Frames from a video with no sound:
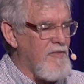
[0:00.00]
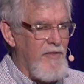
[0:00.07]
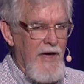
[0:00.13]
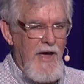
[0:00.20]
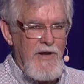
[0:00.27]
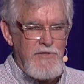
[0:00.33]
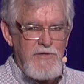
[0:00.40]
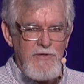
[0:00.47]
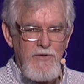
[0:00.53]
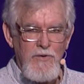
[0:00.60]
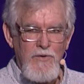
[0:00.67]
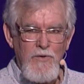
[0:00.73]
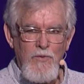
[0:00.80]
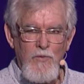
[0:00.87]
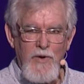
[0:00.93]
That's
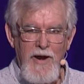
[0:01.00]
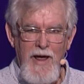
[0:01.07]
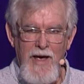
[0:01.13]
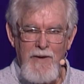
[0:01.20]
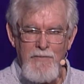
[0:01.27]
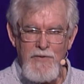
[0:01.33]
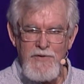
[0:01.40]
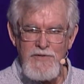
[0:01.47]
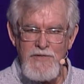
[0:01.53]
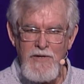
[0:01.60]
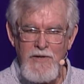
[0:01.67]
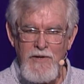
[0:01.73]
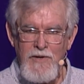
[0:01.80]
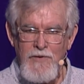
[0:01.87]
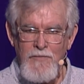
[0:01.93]
what happens
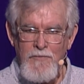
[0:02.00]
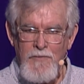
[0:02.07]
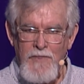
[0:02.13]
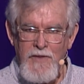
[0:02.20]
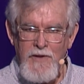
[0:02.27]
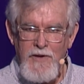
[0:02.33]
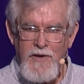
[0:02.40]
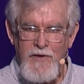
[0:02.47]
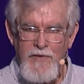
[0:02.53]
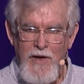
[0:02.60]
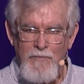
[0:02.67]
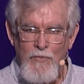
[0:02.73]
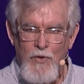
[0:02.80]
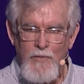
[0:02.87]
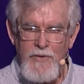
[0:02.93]
in that
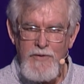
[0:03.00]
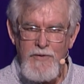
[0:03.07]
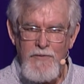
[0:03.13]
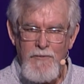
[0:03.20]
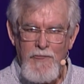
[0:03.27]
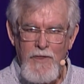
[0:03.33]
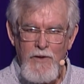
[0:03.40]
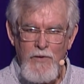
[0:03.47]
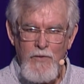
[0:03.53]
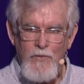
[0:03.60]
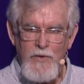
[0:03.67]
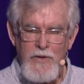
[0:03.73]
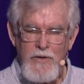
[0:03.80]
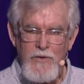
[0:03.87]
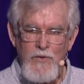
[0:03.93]
moment.
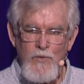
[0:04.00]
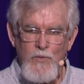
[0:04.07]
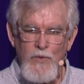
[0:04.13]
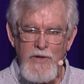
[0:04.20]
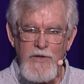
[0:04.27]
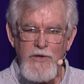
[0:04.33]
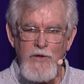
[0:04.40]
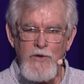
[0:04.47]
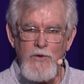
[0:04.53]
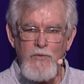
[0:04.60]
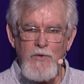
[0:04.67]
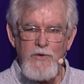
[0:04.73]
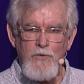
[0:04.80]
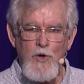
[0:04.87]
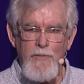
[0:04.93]
When, when the,
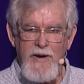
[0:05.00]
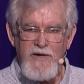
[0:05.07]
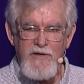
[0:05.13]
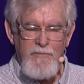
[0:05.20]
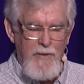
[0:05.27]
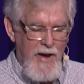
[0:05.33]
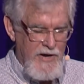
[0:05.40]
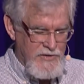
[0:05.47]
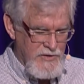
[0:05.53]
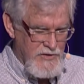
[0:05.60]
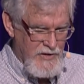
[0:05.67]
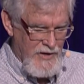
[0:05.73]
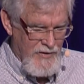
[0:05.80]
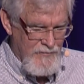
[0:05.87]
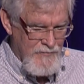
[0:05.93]
go back to the passage
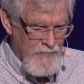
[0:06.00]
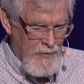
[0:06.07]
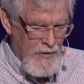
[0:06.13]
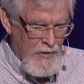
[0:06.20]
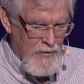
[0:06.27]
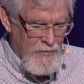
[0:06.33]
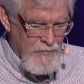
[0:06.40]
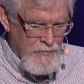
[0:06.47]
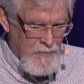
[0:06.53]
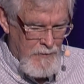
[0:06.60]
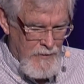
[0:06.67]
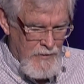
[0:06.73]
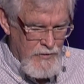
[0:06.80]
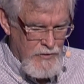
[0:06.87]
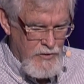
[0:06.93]
again.
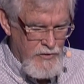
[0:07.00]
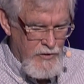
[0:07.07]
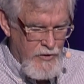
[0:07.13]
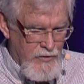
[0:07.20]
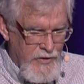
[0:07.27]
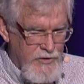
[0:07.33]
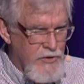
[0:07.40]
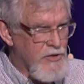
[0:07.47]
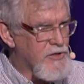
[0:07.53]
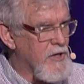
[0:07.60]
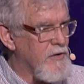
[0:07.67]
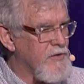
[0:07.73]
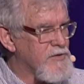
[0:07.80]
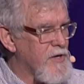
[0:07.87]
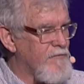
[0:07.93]
To the degree that you share
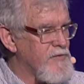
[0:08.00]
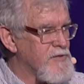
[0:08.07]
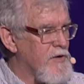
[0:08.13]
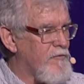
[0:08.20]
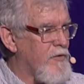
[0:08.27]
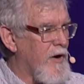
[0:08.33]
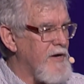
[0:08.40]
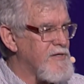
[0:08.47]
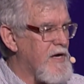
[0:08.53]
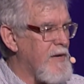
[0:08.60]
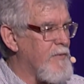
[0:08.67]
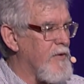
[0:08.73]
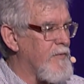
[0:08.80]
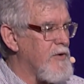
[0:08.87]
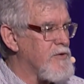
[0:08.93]
in the sufferings of Christ,
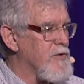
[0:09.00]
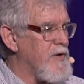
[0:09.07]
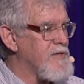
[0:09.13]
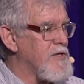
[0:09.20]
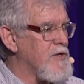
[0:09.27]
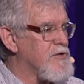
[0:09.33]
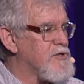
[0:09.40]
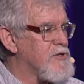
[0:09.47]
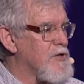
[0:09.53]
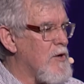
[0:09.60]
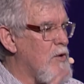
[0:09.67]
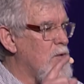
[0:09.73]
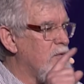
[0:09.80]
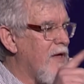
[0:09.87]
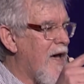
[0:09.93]
keep on rejoicing
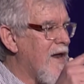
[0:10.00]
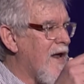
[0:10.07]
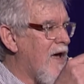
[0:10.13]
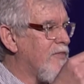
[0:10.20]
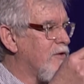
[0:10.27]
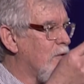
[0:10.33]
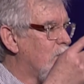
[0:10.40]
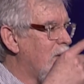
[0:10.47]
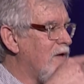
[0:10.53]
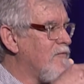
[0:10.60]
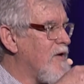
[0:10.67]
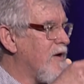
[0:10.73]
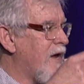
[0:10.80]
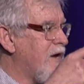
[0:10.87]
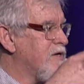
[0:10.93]
so that at the
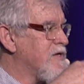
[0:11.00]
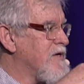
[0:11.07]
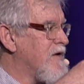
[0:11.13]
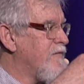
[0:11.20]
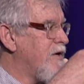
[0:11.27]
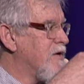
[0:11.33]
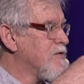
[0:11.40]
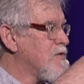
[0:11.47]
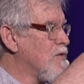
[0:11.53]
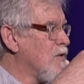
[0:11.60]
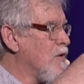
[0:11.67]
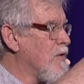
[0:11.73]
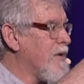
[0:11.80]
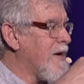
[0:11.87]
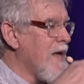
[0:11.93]
revelation of his
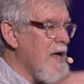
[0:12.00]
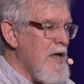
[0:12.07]
glory,